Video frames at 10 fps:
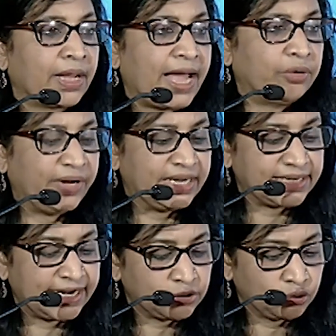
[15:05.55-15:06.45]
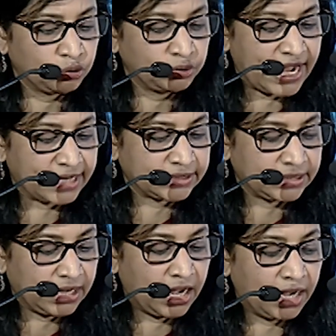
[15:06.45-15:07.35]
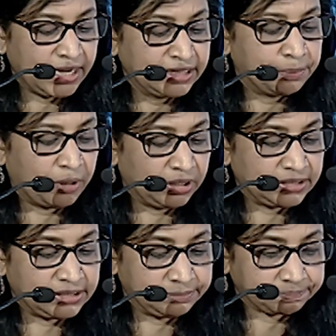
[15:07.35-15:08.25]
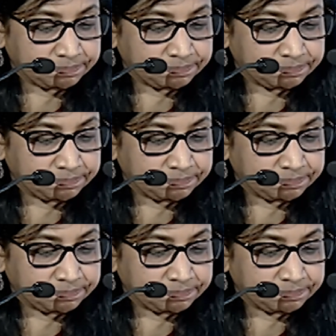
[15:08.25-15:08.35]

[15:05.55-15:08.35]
and we intend to do that in the policy.